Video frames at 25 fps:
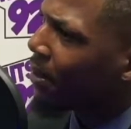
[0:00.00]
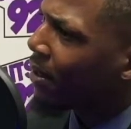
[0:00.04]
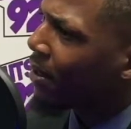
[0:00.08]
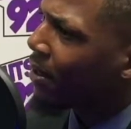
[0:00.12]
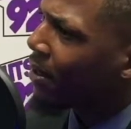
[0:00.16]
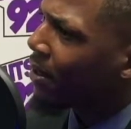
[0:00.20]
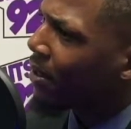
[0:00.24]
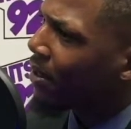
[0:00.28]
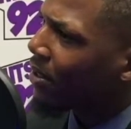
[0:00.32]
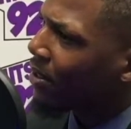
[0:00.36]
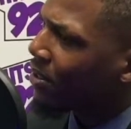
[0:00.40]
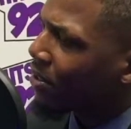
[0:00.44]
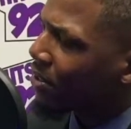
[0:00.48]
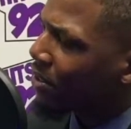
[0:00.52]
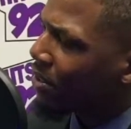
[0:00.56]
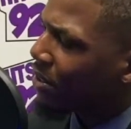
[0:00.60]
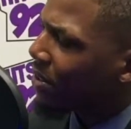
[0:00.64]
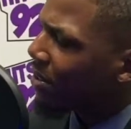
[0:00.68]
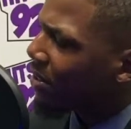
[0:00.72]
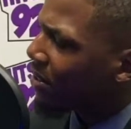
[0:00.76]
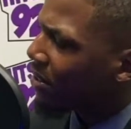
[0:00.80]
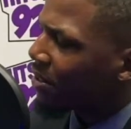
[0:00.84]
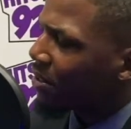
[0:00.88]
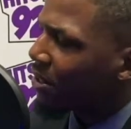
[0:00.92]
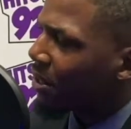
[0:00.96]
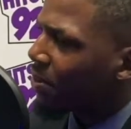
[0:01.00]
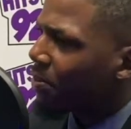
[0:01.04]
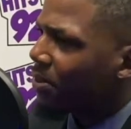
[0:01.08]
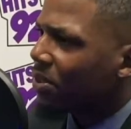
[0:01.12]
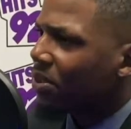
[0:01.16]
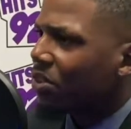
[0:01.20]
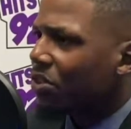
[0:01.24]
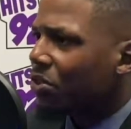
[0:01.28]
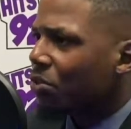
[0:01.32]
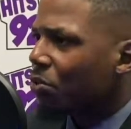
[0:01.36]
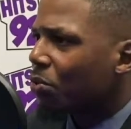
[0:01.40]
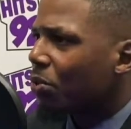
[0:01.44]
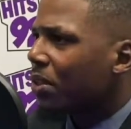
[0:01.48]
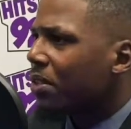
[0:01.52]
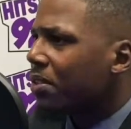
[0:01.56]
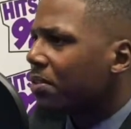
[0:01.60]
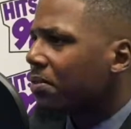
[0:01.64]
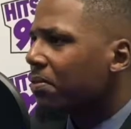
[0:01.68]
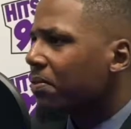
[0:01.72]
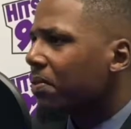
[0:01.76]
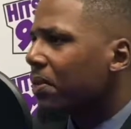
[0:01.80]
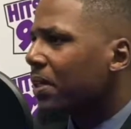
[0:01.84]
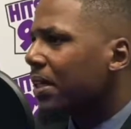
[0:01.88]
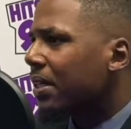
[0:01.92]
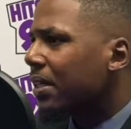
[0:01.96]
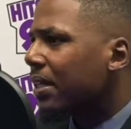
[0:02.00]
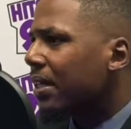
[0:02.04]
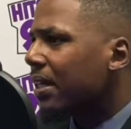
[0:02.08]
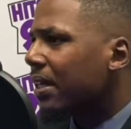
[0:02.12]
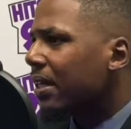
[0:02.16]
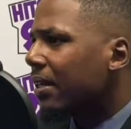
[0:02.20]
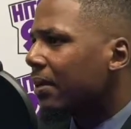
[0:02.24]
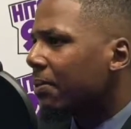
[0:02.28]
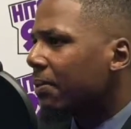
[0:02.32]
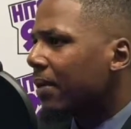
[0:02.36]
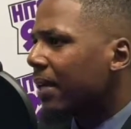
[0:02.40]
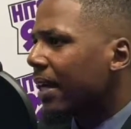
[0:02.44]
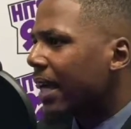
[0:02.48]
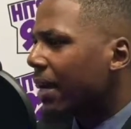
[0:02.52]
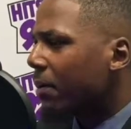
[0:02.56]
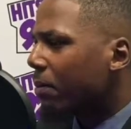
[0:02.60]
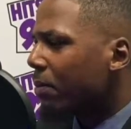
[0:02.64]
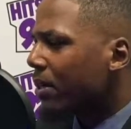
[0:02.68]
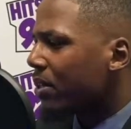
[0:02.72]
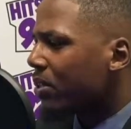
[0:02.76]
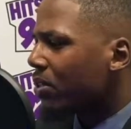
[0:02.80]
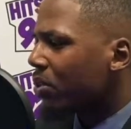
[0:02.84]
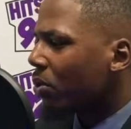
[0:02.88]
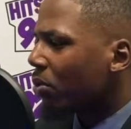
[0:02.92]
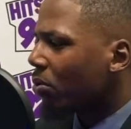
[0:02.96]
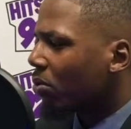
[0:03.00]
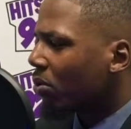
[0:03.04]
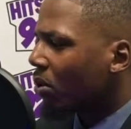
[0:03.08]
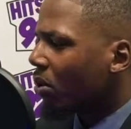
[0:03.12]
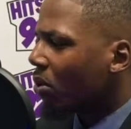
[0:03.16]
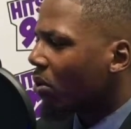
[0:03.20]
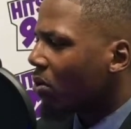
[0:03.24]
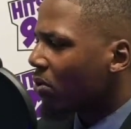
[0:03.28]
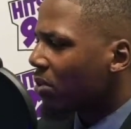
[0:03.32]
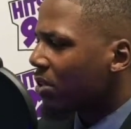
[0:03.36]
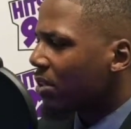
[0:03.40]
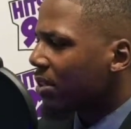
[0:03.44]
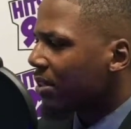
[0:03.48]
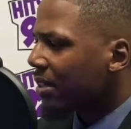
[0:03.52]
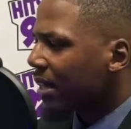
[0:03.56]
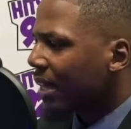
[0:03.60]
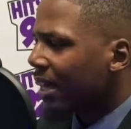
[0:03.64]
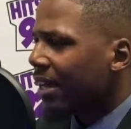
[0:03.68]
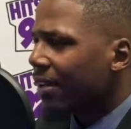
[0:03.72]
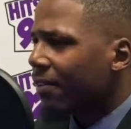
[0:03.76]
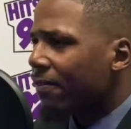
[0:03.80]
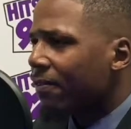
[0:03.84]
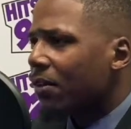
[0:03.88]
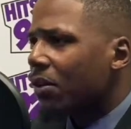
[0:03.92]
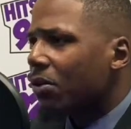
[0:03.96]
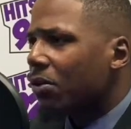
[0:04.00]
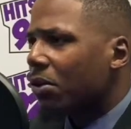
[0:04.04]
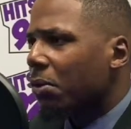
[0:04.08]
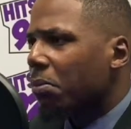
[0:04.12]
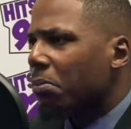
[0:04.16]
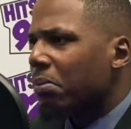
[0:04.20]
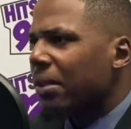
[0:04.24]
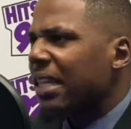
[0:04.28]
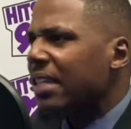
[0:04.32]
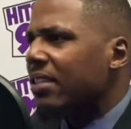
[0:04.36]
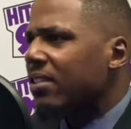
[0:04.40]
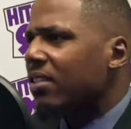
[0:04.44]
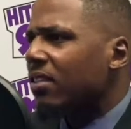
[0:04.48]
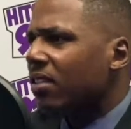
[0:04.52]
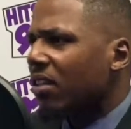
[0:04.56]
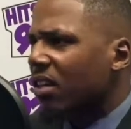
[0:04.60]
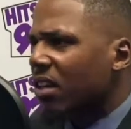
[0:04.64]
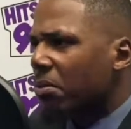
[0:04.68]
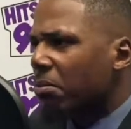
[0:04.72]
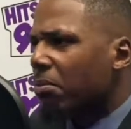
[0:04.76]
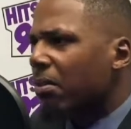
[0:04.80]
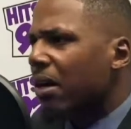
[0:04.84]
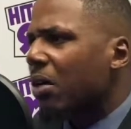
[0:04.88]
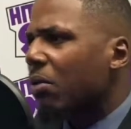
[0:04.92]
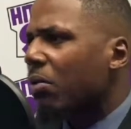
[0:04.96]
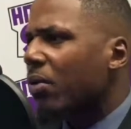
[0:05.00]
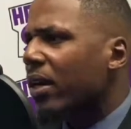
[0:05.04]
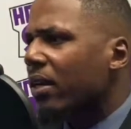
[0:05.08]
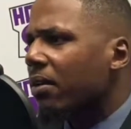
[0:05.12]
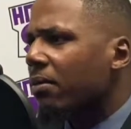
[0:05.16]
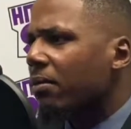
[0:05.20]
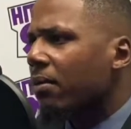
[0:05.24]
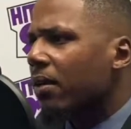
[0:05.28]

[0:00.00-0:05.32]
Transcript: It just something just wasn't fitting in. It had been so long since I had felt the blessing come my way.